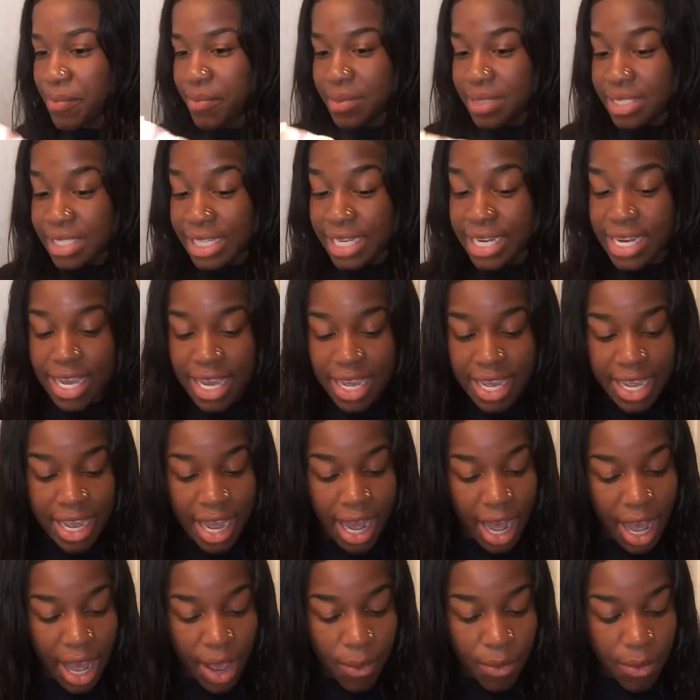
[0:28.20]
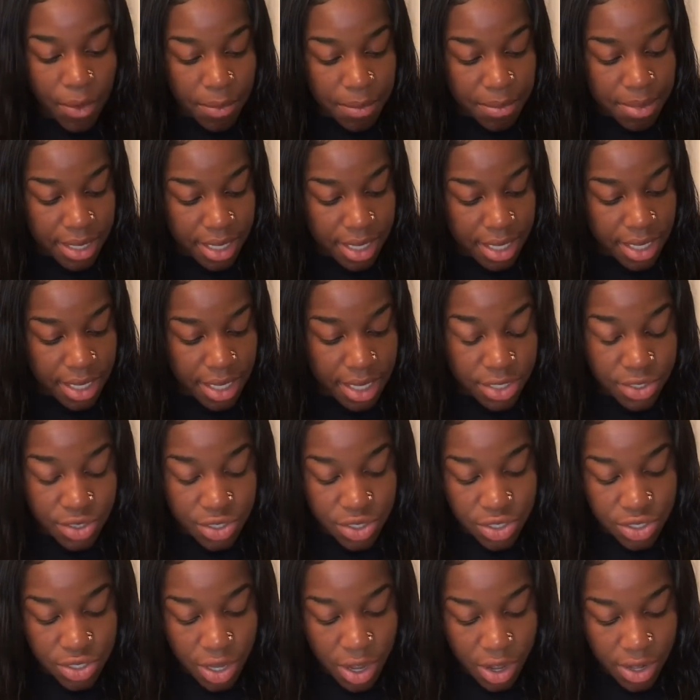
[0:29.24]
Today I will be
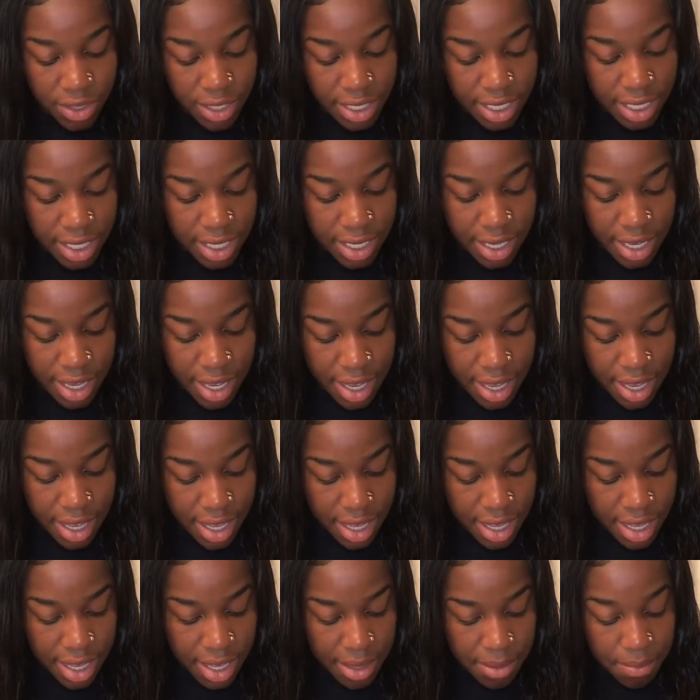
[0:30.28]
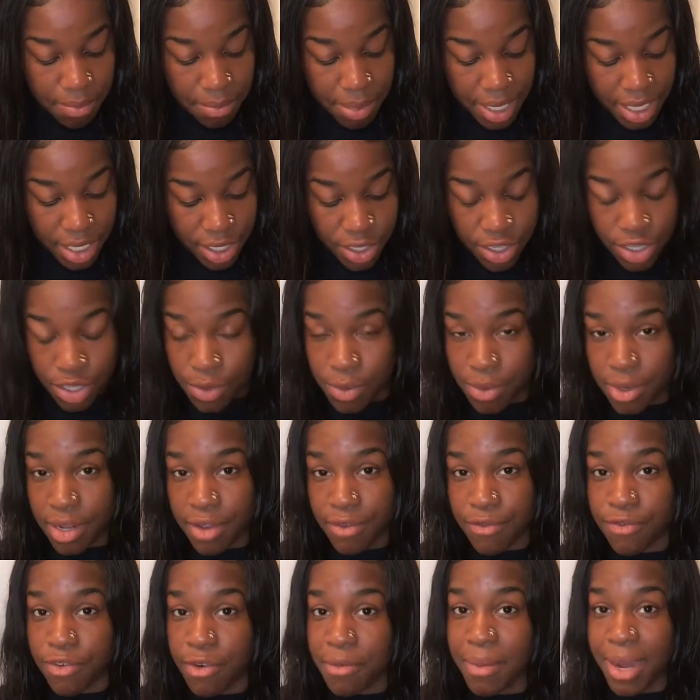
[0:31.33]
installing a pink unit
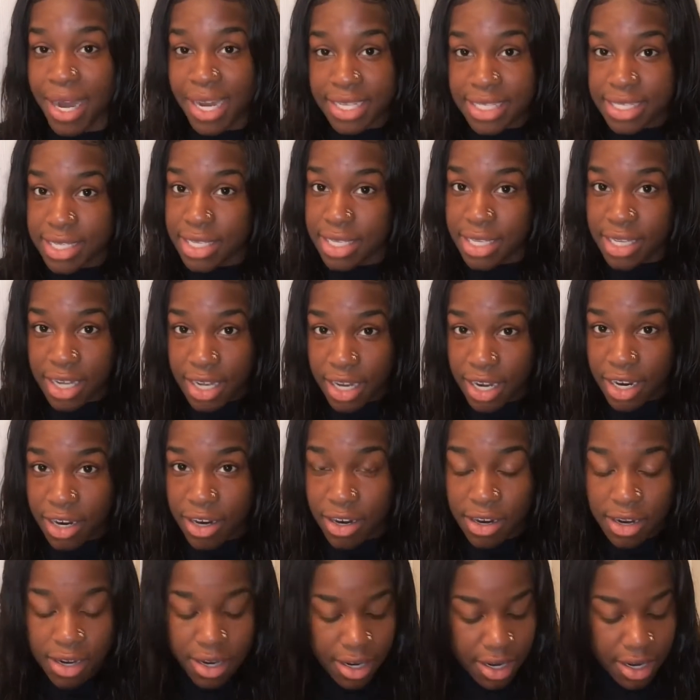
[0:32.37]
from Isee Hair.